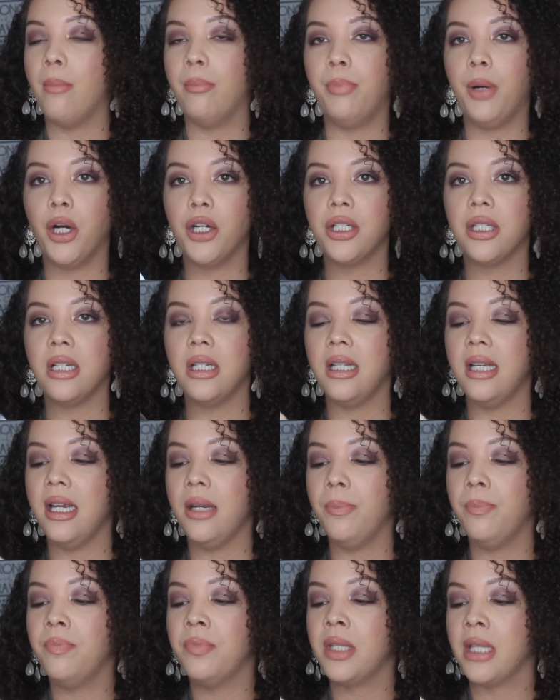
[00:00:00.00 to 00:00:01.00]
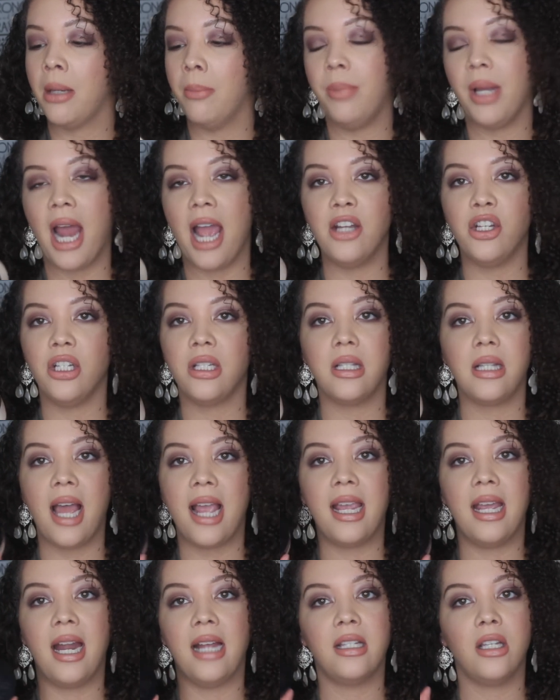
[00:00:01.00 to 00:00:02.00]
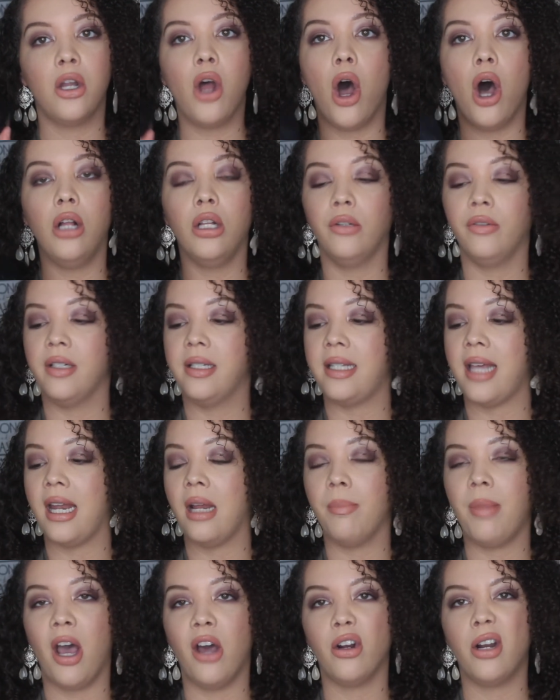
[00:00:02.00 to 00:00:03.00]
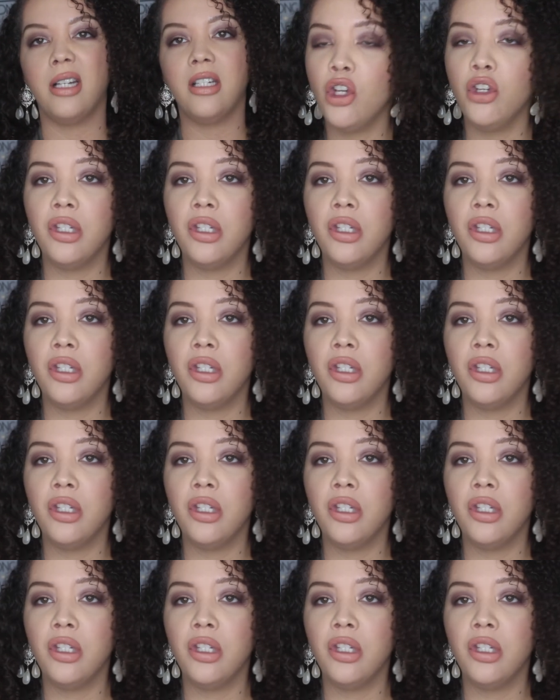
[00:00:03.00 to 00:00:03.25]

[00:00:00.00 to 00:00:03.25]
personally, but I just like it as an all over setting powder.